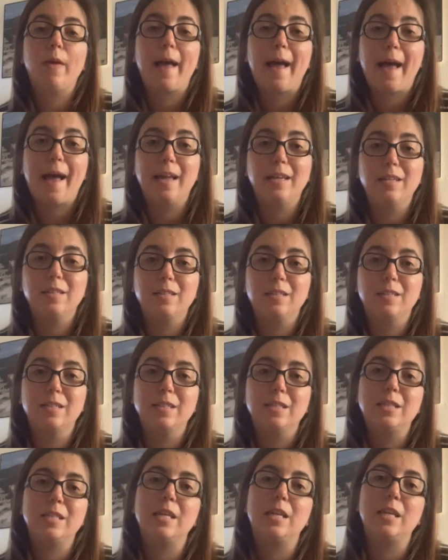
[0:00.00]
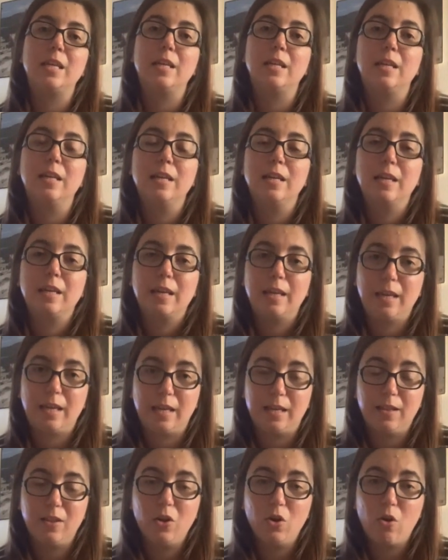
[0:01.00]
plant a seed
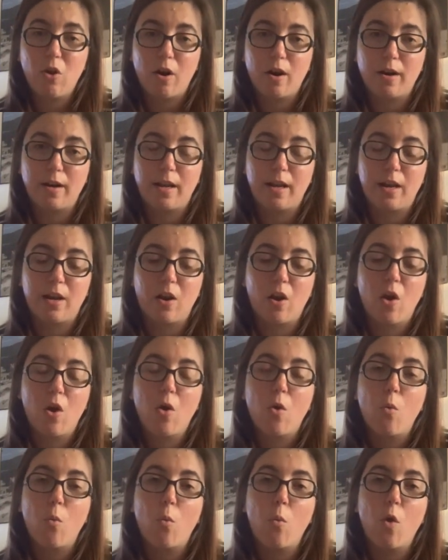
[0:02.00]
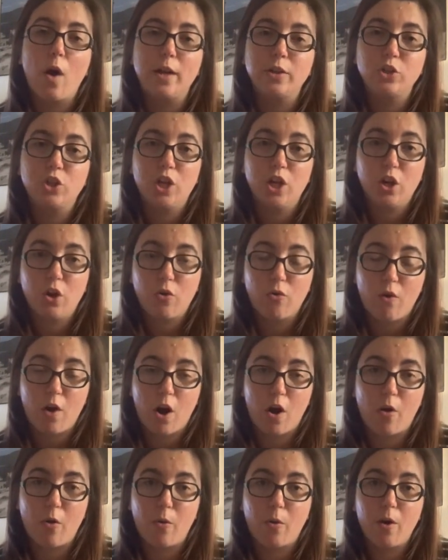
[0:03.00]
in the garden, watch it
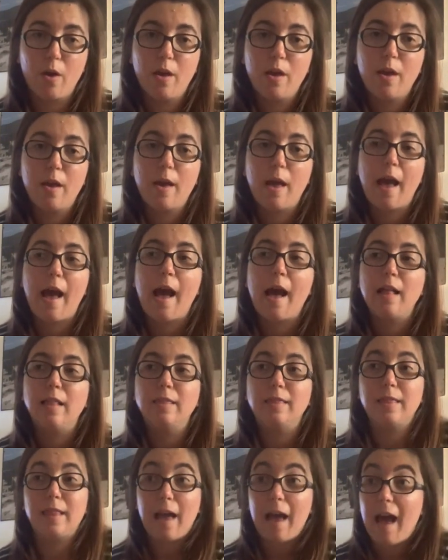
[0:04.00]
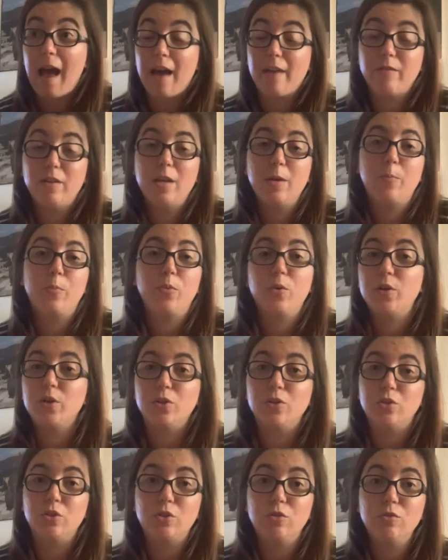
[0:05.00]
grow, have it
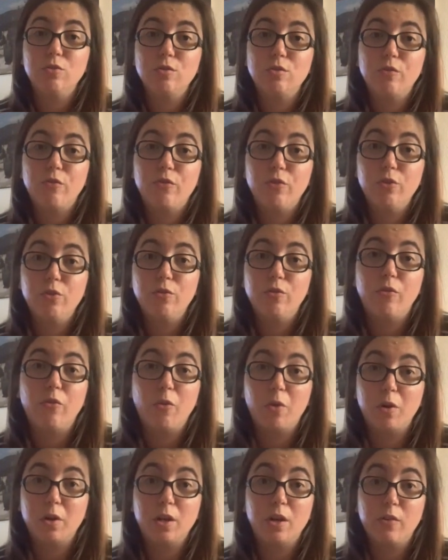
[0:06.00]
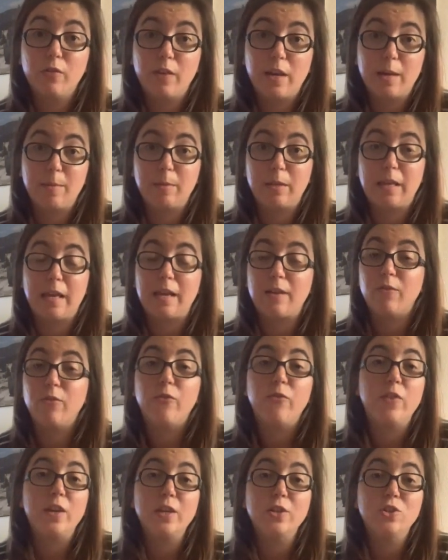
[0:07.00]
produce food for your family and
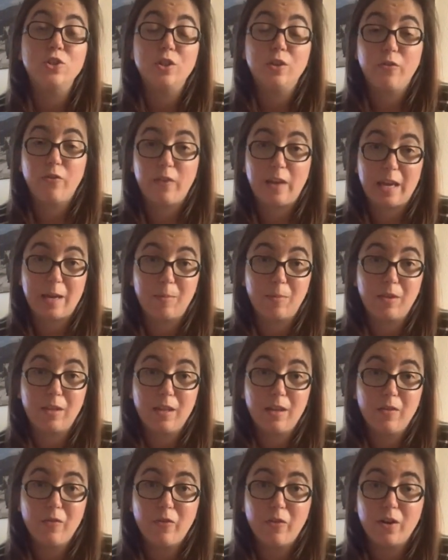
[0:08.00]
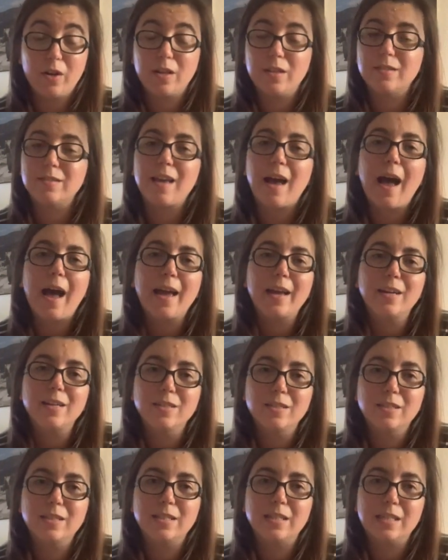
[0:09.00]
feed your family for an
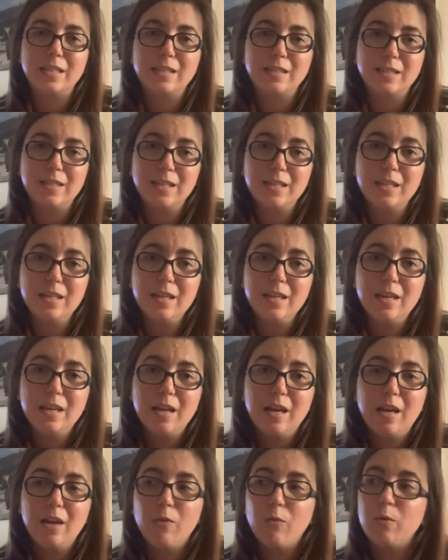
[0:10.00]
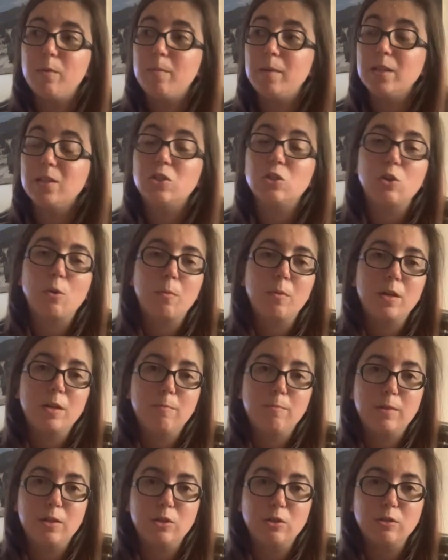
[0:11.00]
entire season. We made so
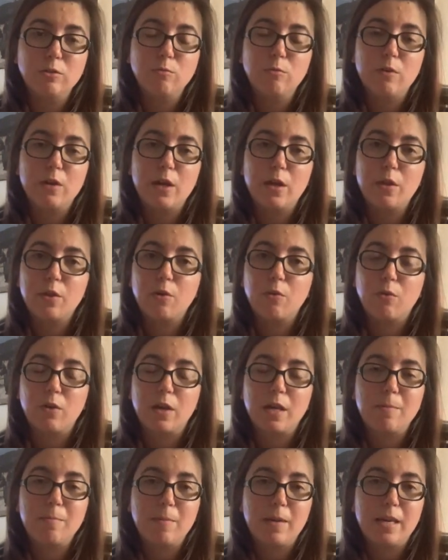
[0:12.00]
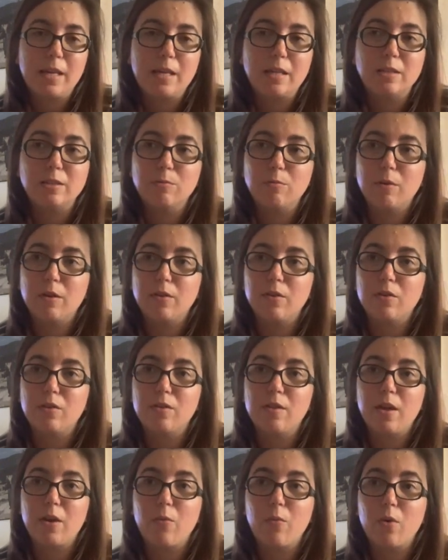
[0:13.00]
many meals with green beans,
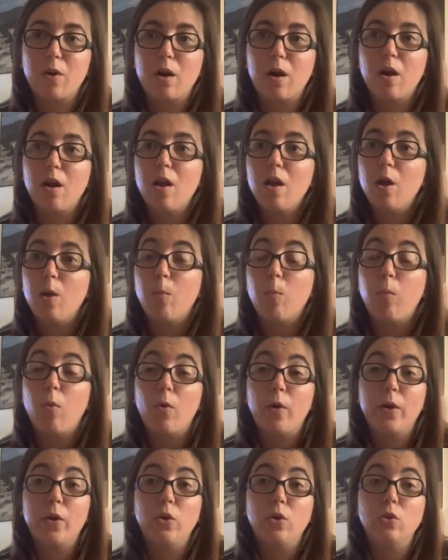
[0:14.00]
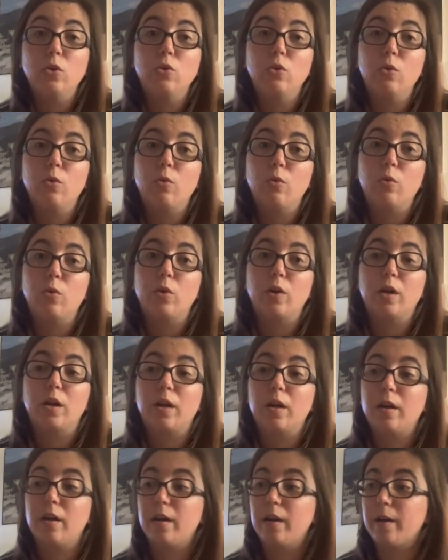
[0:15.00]
whether they were boiled
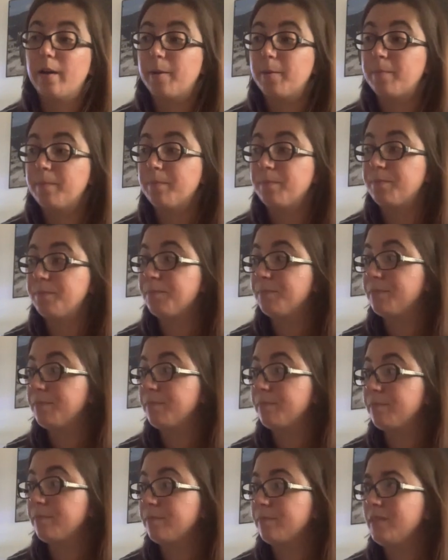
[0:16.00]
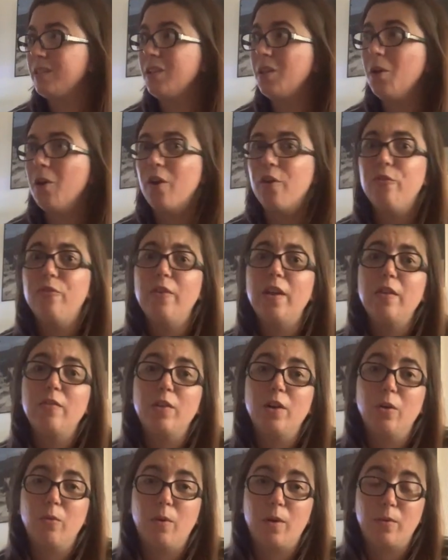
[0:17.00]
or our
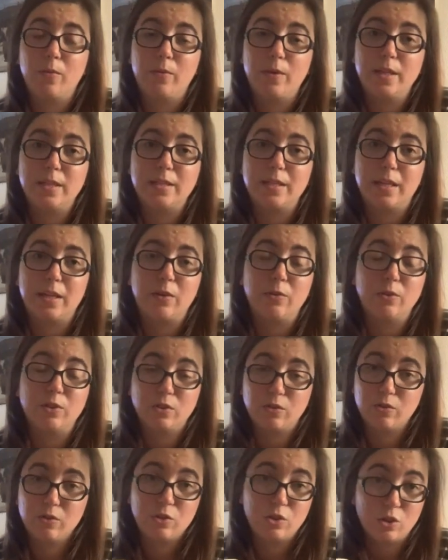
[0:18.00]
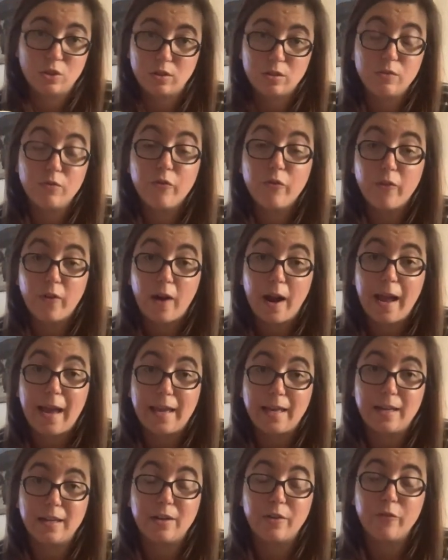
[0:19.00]
favorite one we did was just
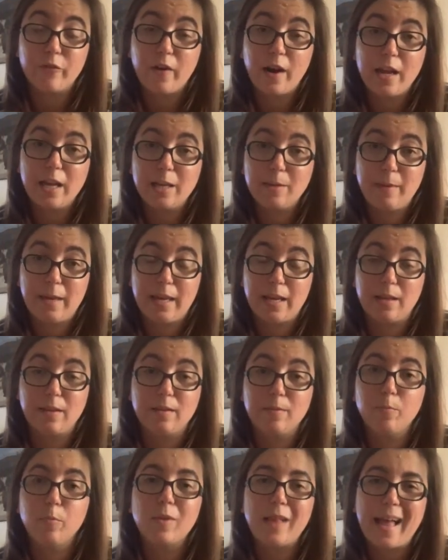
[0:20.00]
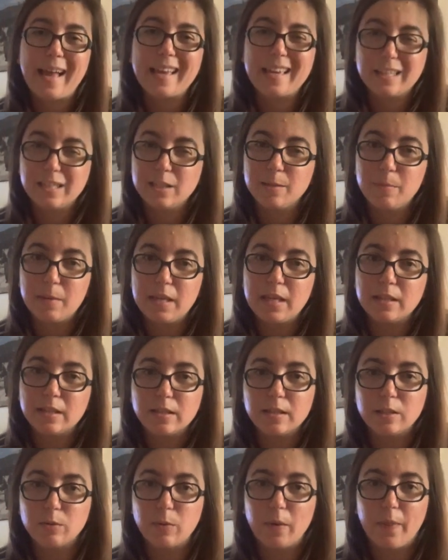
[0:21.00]
fried in a frying pan. Blackened
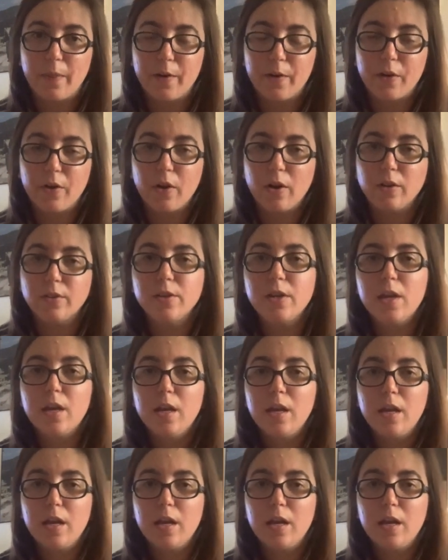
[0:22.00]
beans is what they're called,